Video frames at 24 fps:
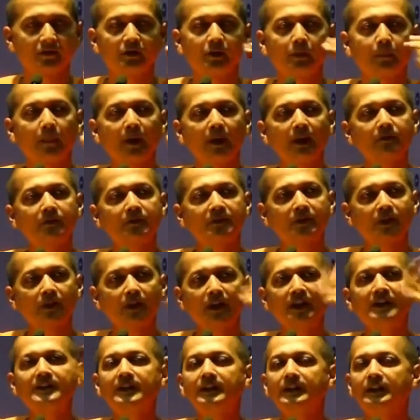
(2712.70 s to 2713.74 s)
Japan was a
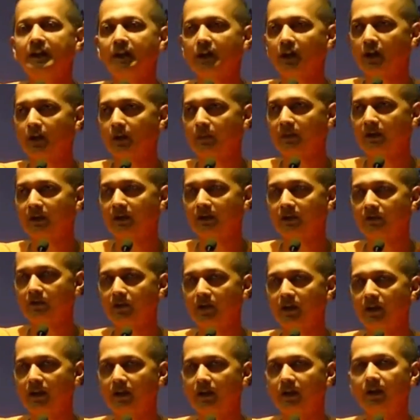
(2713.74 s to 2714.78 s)
rising economy in the
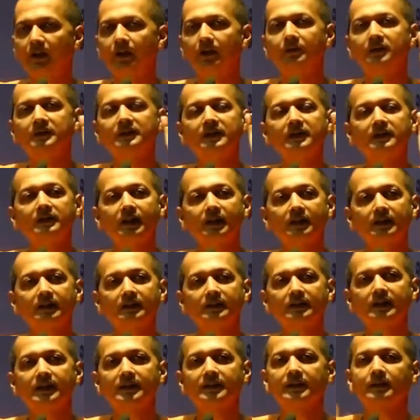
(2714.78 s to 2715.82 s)
world. Within 30
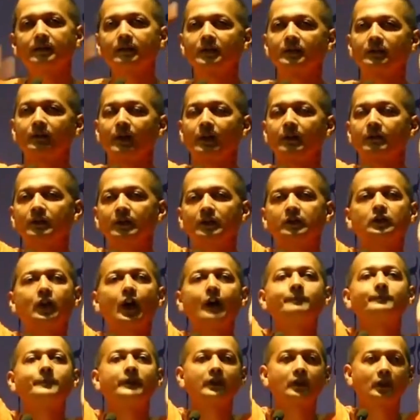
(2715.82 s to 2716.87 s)
years, it was one of the
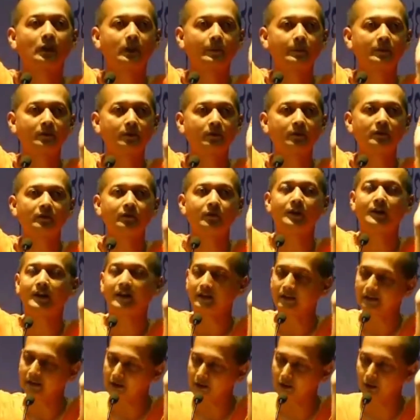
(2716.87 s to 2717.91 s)
top economies of the world.
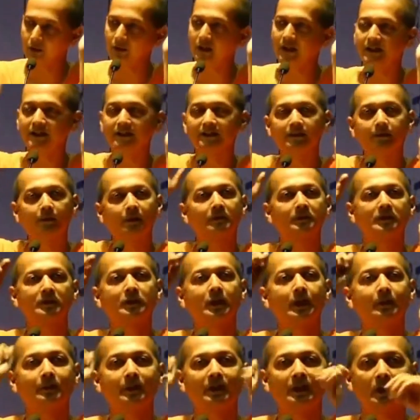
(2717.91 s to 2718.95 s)
Until today, it is one of the
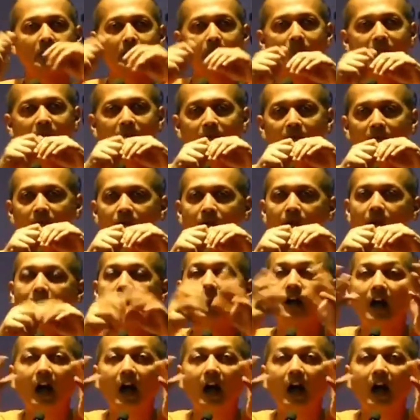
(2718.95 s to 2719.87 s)
top economies of the world.